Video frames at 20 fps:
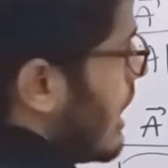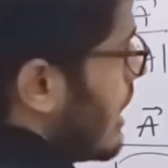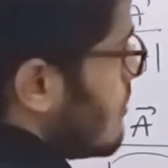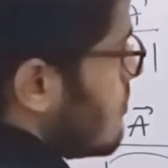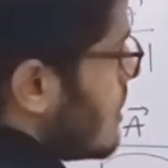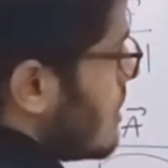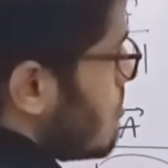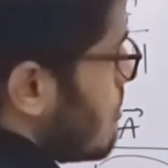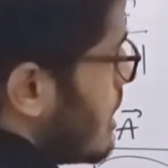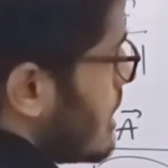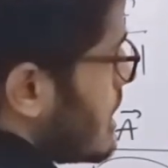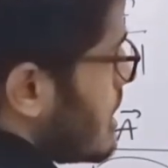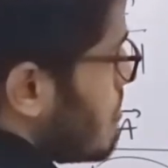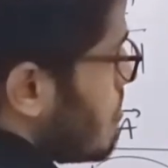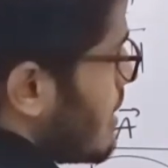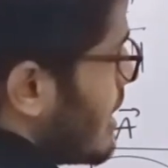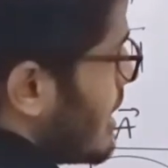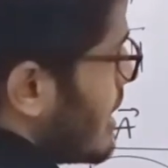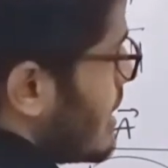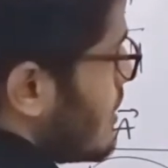and we'll
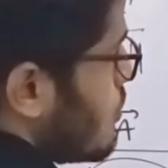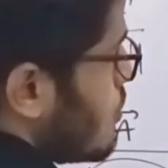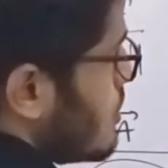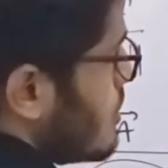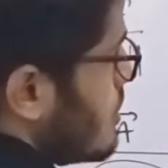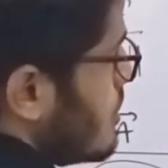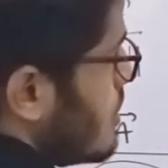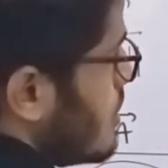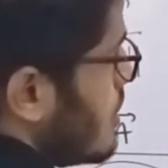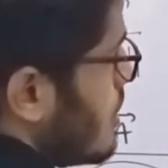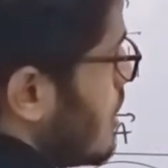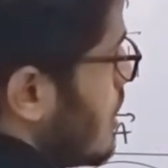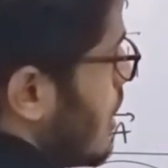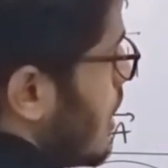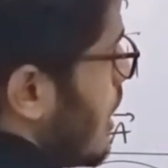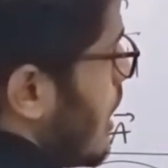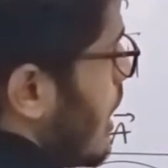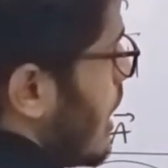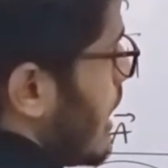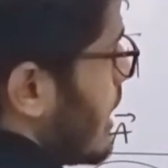multiply it with
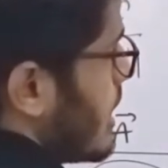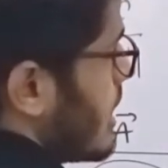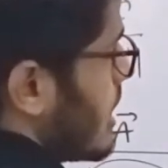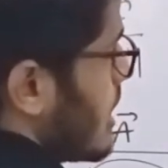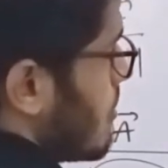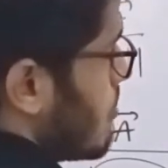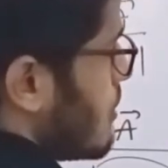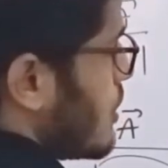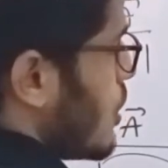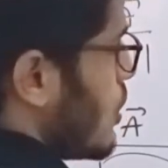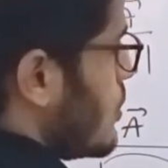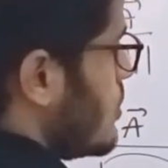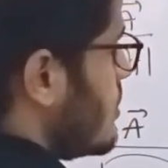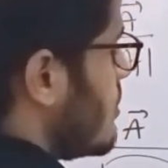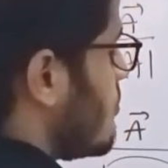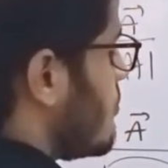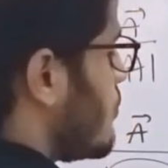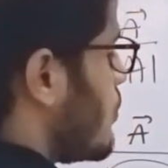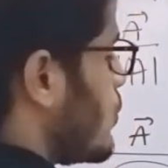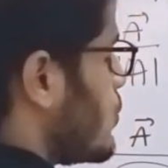I cap. Now
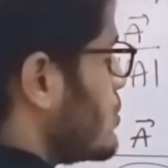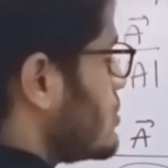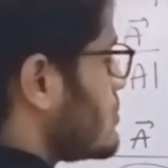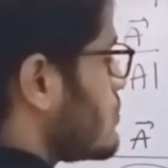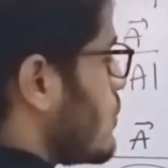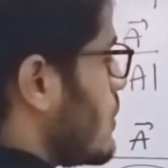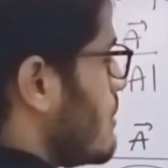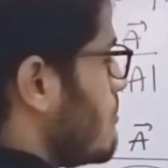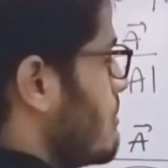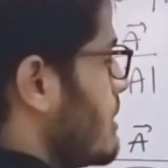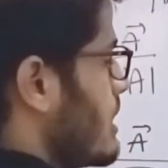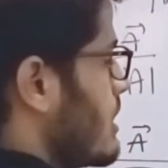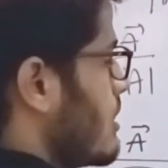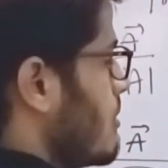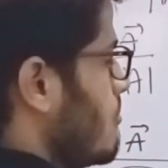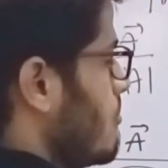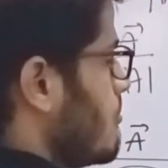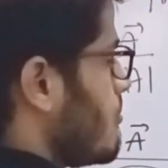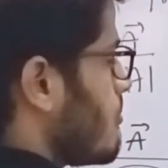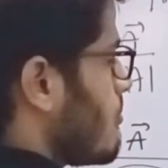the force will
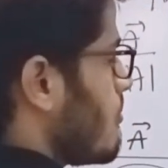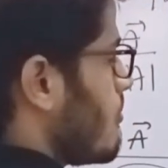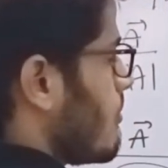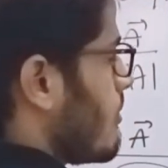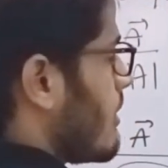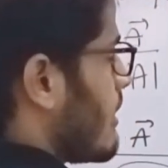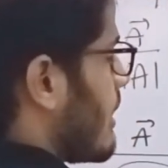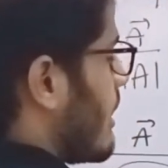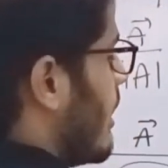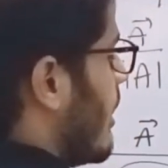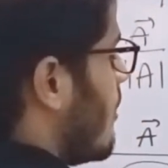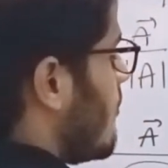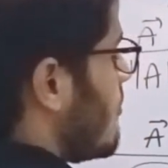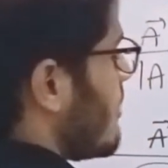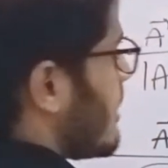become a